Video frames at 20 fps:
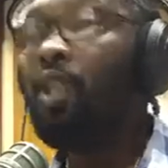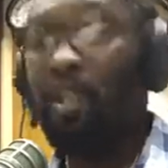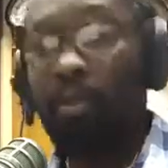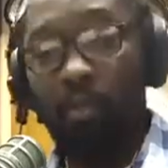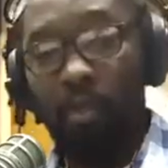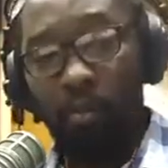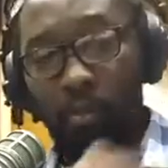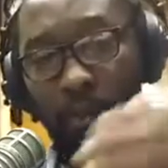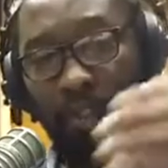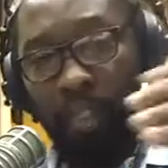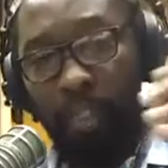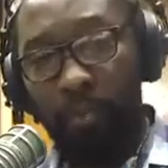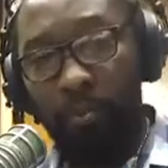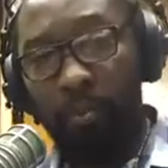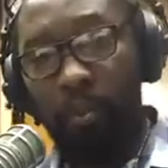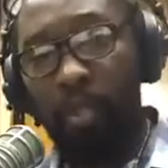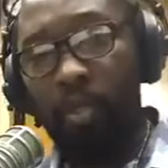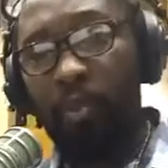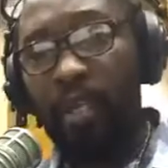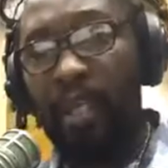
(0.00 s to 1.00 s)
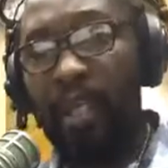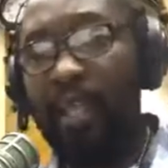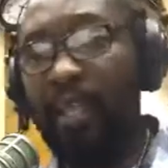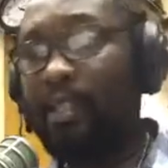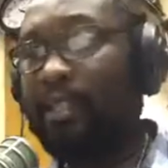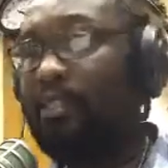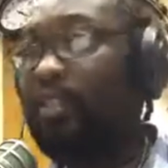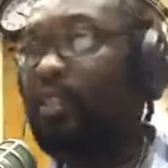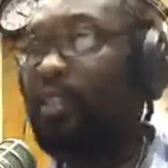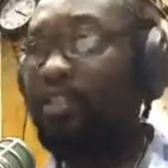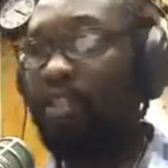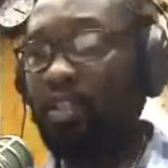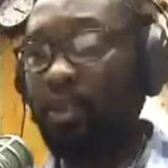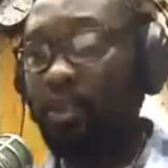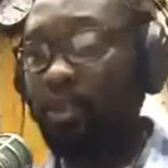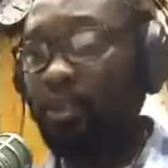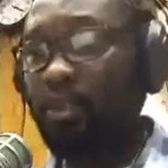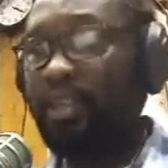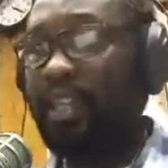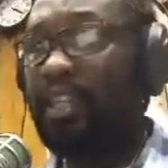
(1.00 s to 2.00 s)
But we can put our hands on some
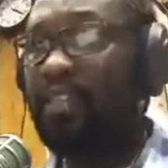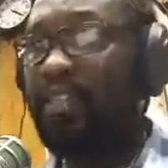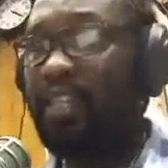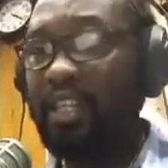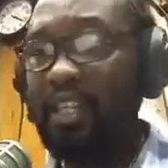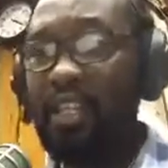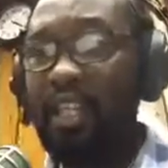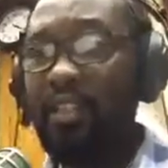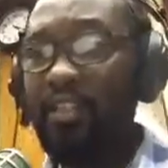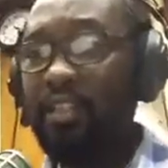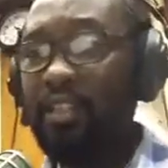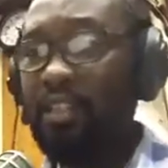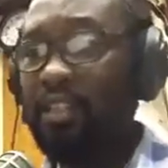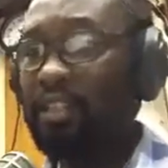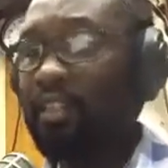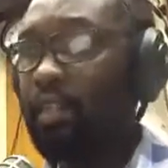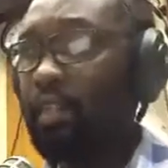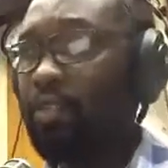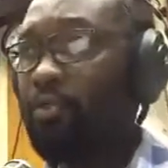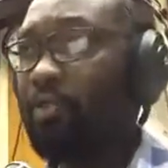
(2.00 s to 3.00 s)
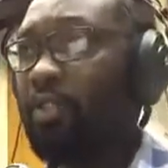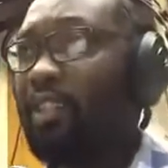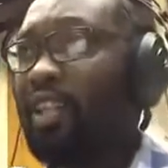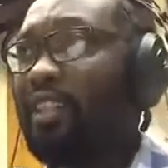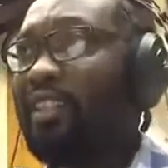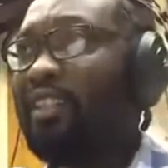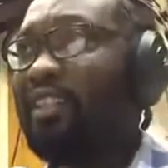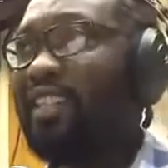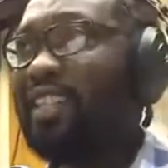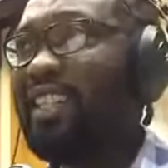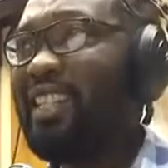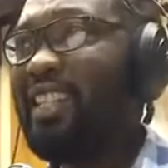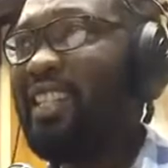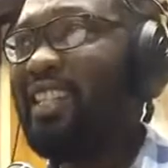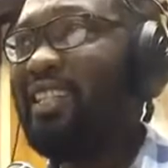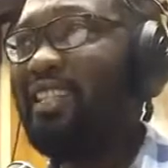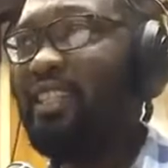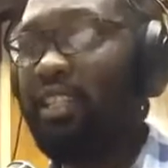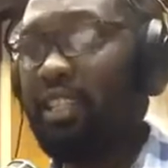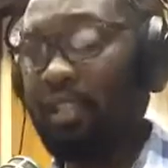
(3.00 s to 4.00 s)
things here in this country that
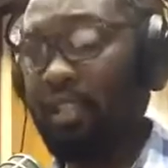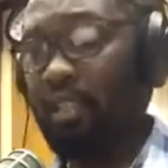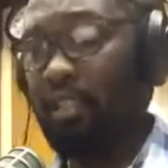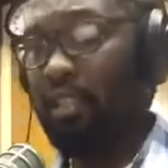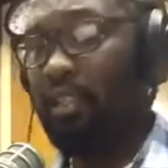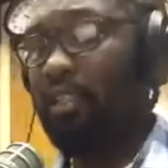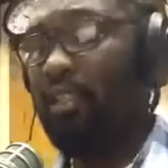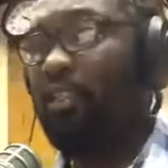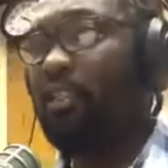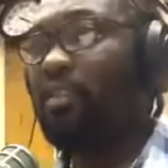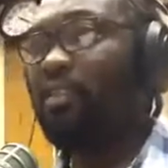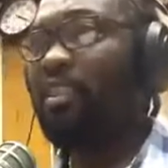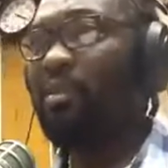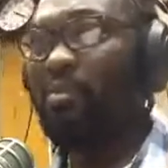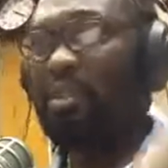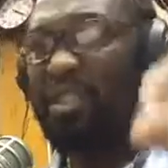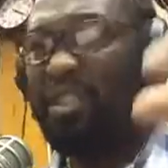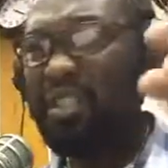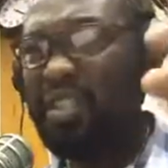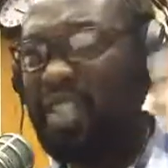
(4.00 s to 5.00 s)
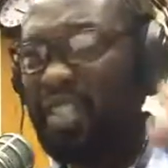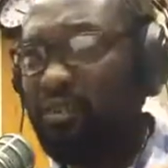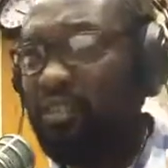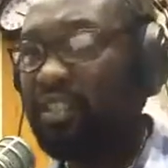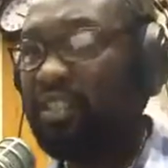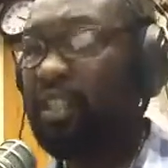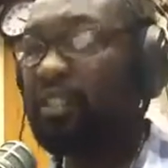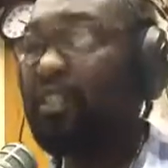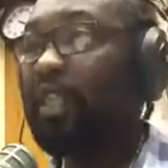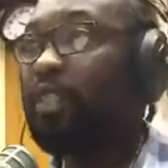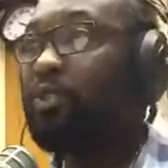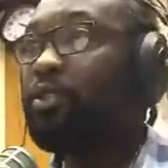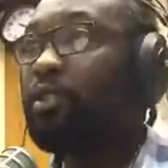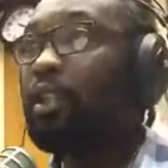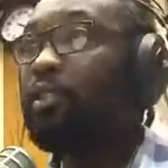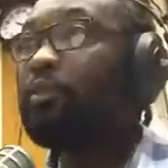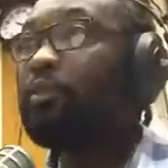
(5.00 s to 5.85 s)
needs some serious attention.